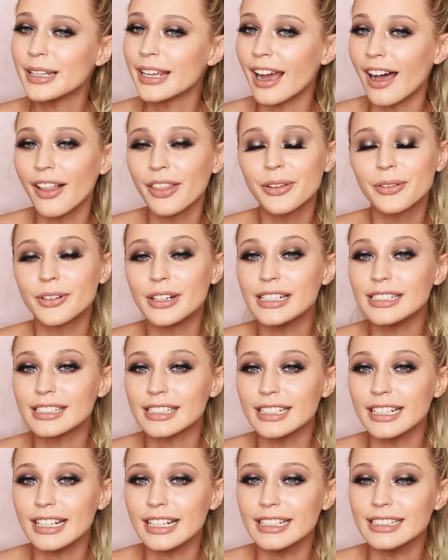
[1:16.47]
The other
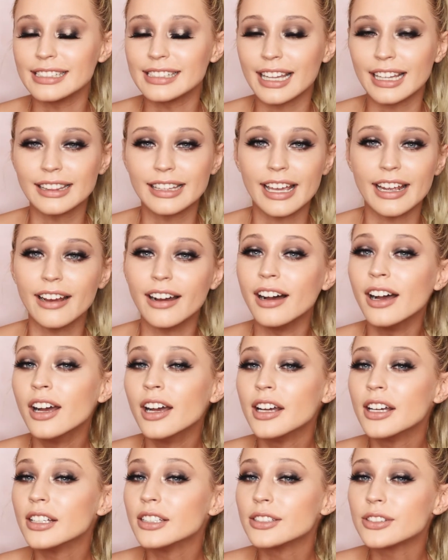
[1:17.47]
reason is that they are
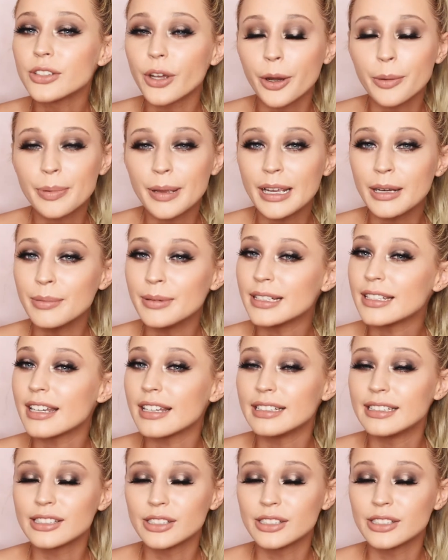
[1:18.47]
so pigmented,